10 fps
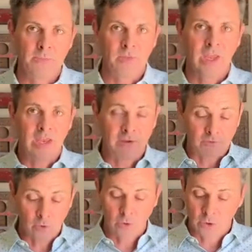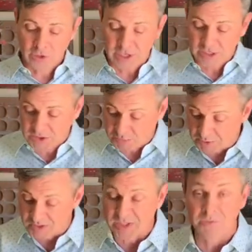And if you're looking
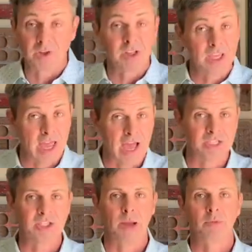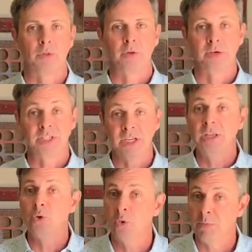specifically at chapter
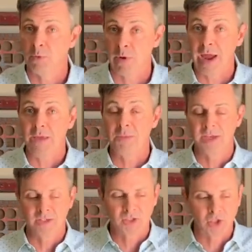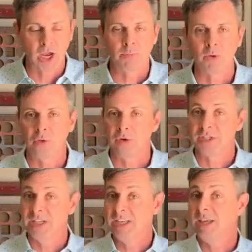13, you would be right because chapter
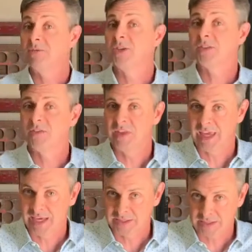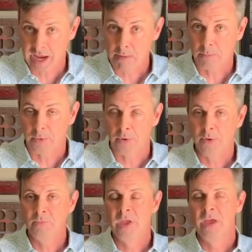13 gives us the
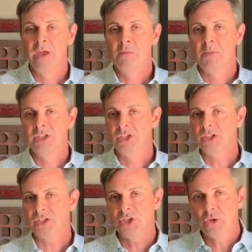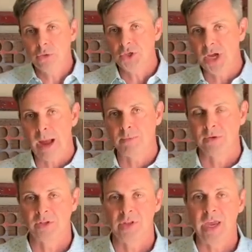example. But just two
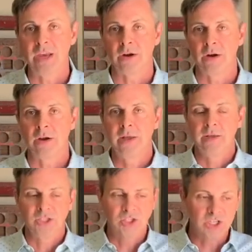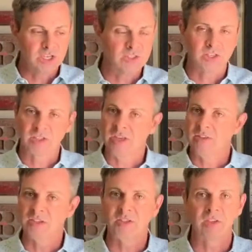chapters later, Jesus, in
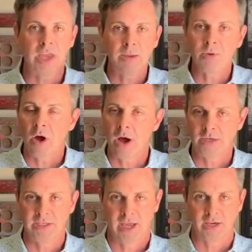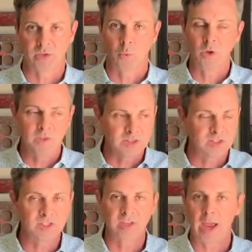the same context with his
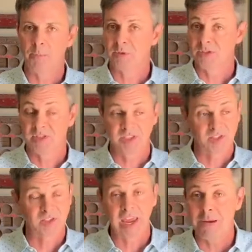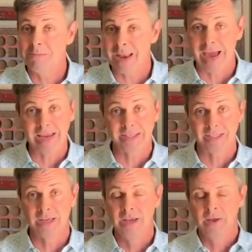disciples, the same
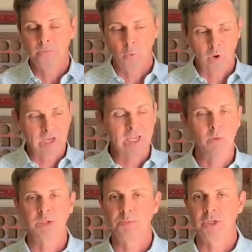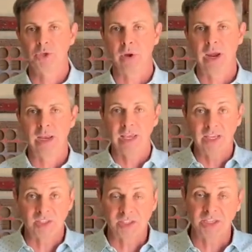night when he was betrayed,
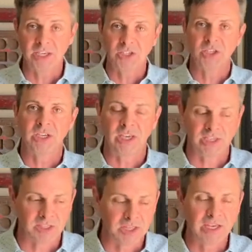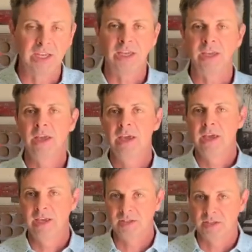he's teaching, he's leading
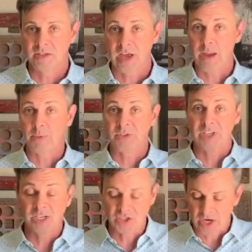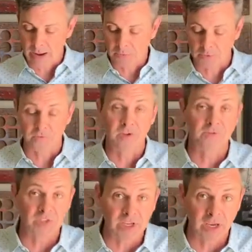his disciples. And in chapter
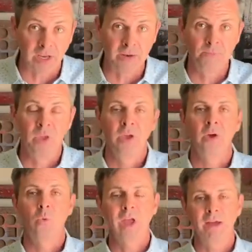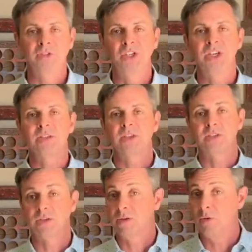15, we have
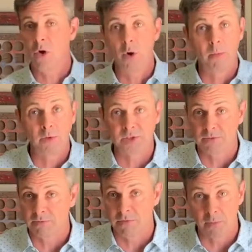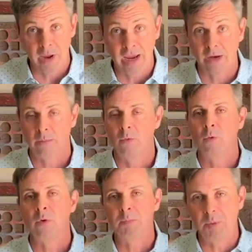Jesus almost verbatim
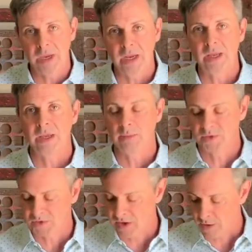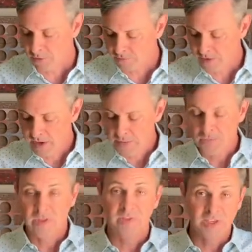repeating himself
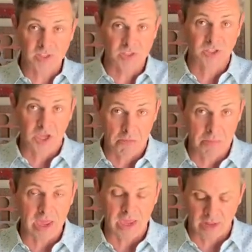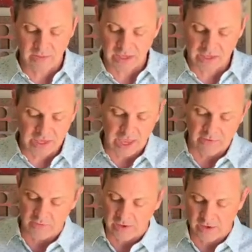this command that he
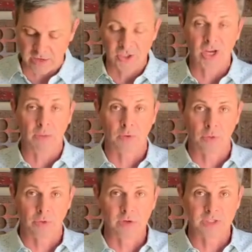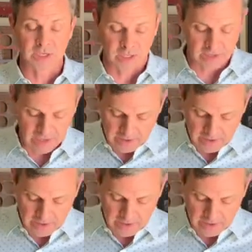gave in chapter 13.